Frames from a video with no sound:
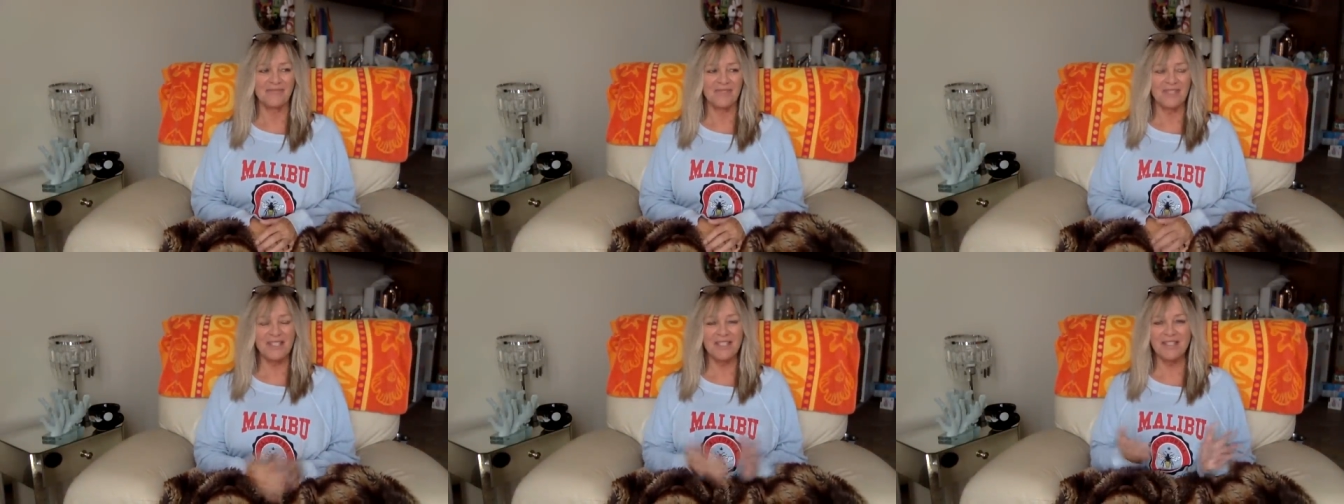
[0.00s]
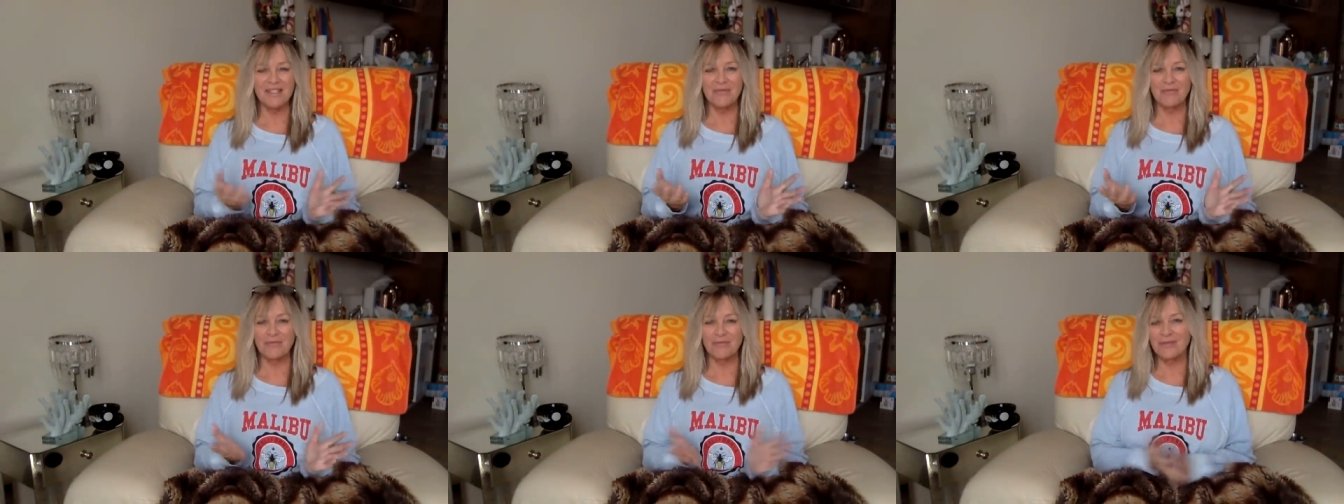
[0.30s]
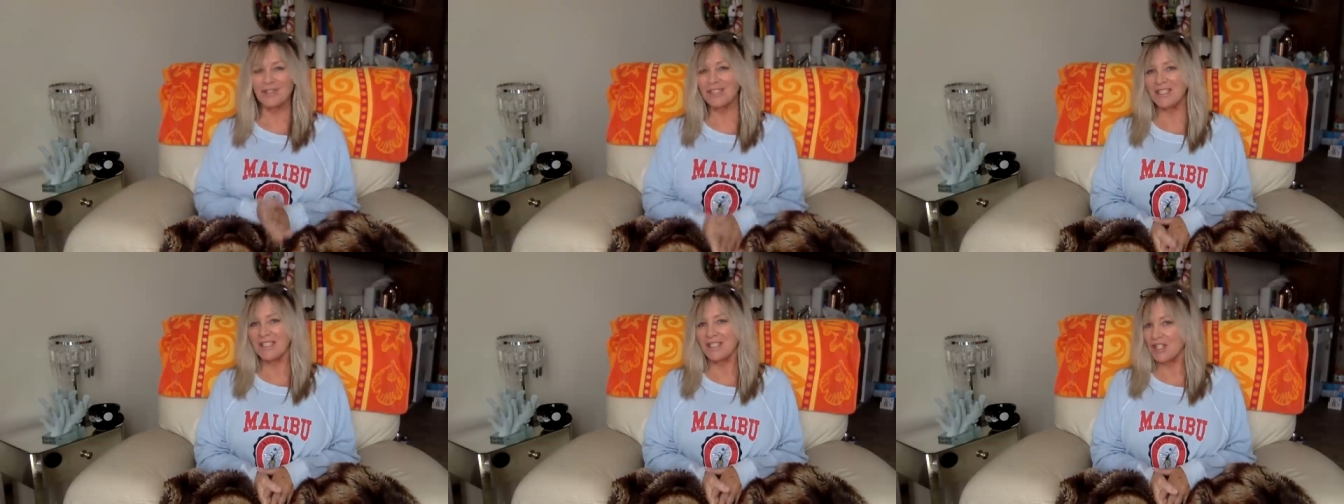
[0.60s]
just
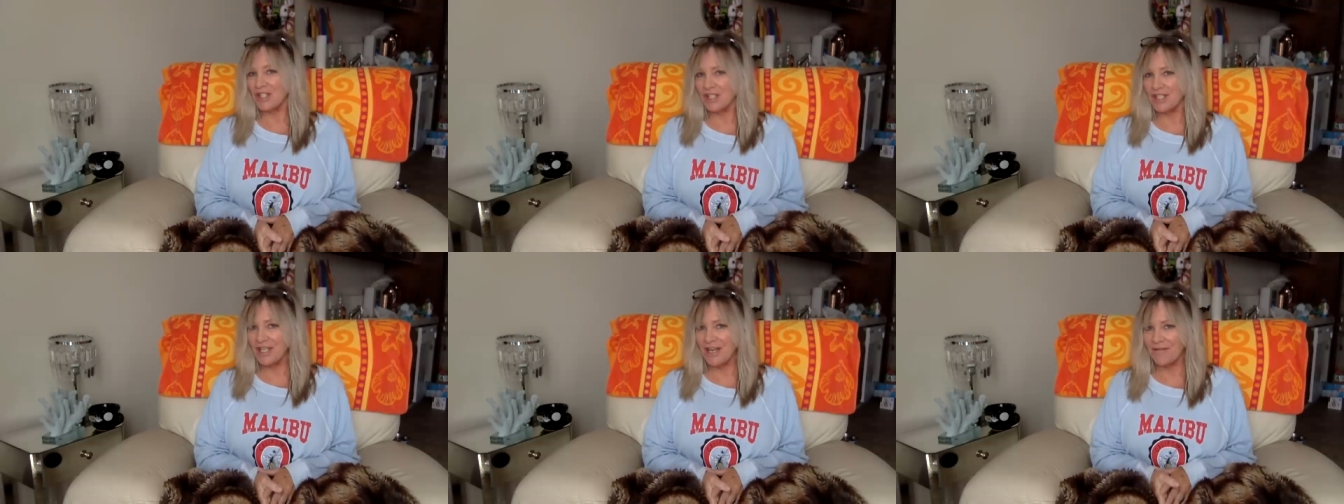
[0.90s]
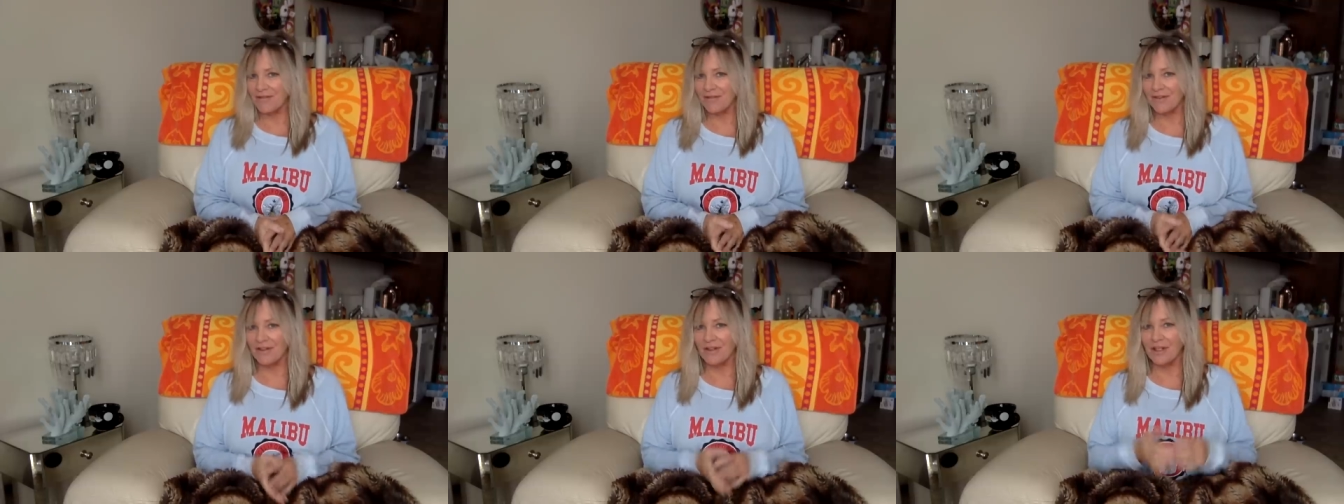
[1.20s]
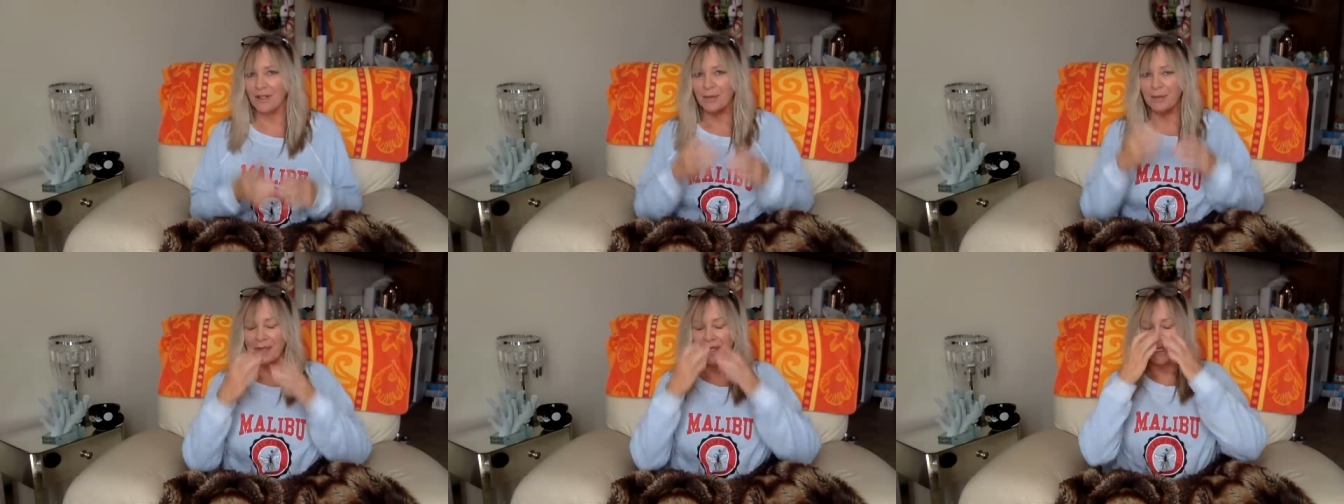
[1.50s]
gonna chit chat for a
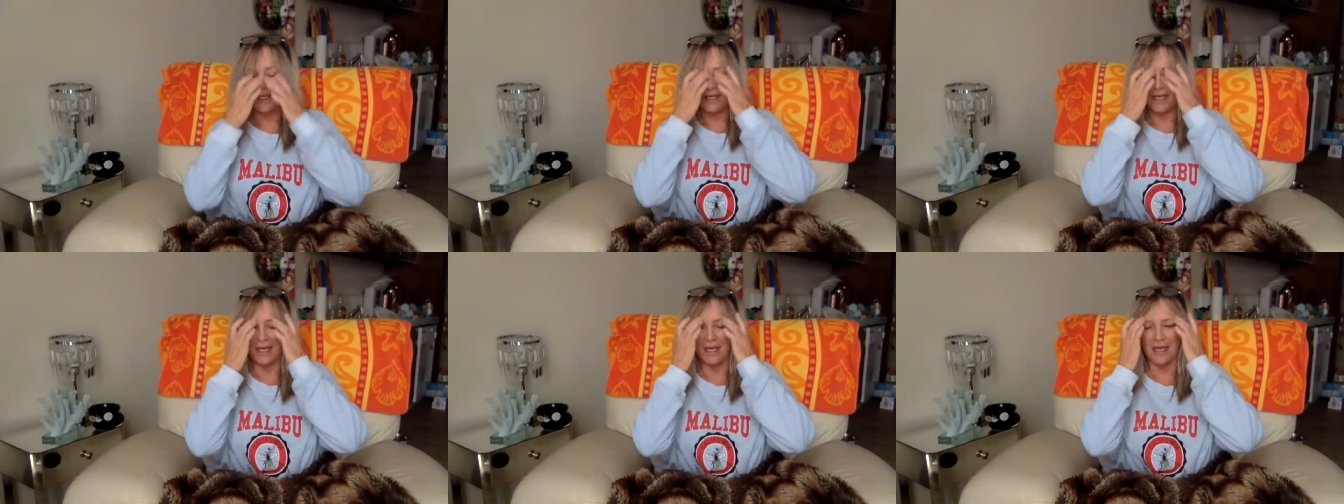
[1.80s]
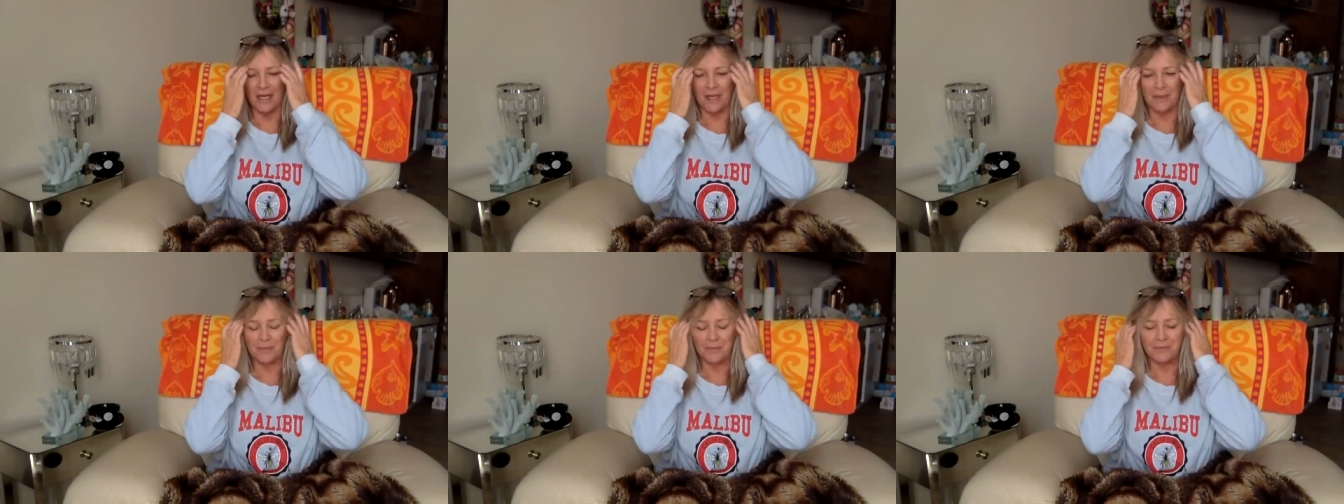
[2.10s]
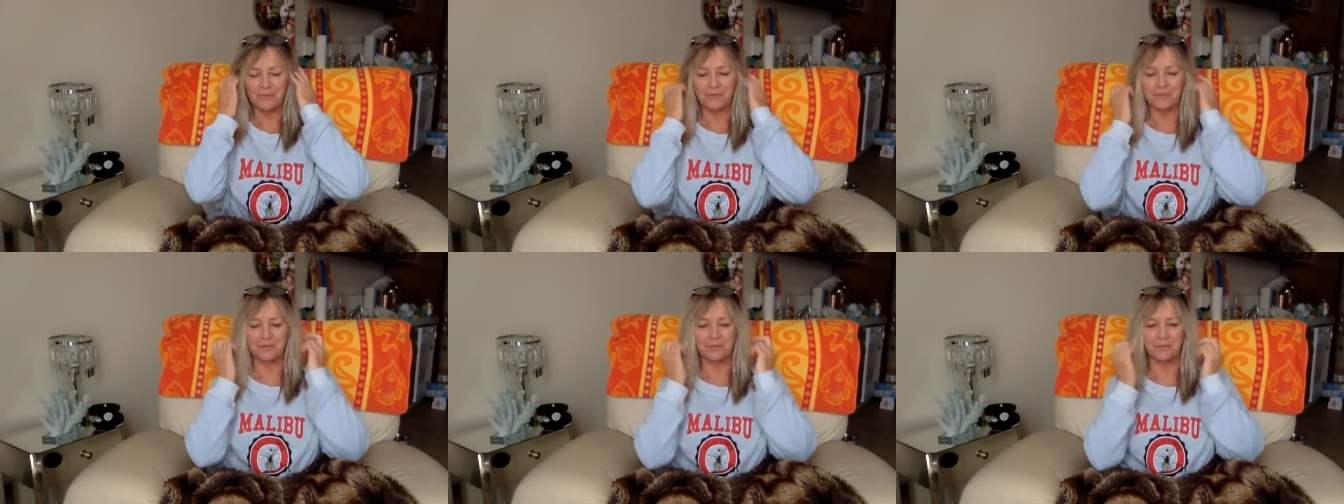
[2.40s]
little bit. Um,